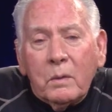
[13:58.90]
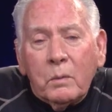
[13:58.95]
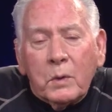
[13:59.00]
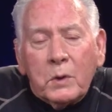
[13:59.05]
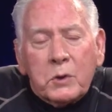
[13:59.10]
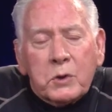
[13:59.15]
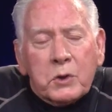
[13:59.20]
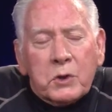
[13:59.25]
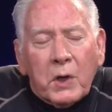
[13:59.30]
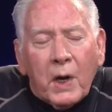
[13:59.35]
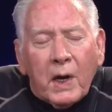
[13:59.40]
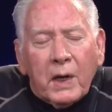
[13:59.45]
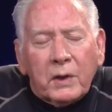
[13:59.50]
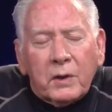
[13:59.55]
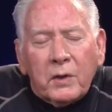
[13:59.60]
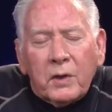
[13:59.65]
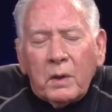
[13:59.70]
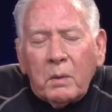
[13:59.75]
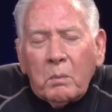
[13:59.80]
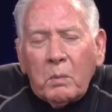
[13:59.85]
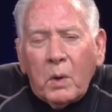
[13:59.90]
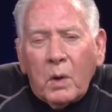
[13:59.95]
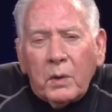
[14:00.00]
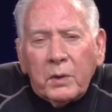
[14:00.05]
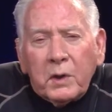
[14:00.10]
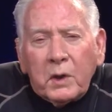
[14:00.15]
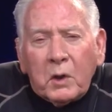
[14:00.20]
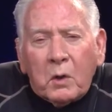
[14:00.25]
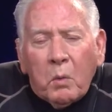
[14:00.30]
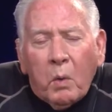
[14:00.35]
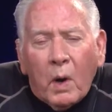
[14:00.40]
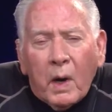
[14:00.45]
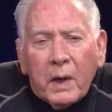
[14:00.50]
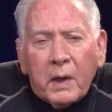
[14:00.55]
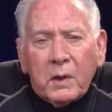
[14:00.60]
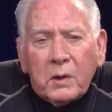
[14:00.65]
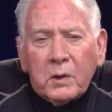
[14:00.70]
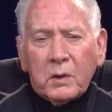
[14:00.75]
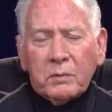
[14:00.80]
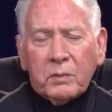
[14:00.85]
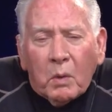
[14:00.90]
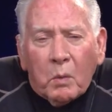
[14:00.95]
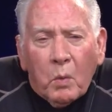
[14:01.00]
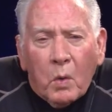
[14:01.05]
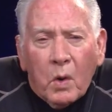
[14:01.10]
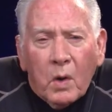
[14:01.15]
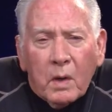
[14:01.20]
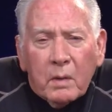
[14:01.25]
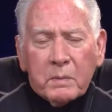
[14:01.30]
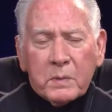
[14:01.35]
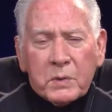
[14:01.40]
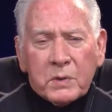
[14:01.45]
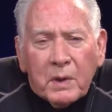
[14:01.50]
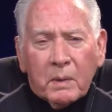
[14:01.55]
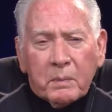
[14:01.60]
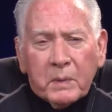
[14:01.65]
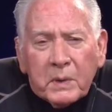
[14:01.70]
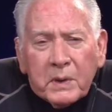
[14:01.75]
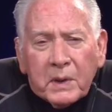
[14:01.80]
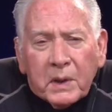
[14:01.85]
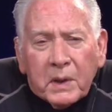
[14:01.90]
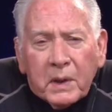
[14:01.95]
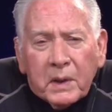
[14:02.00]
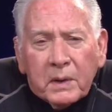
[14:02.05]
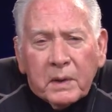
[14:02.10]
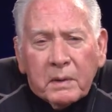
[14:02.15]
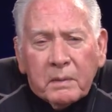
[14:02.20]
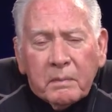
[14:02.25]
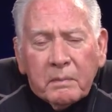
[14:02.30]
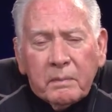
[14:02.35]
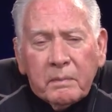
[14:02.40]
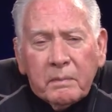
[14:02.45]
we'd shatter the morning quiet of a warm summer day,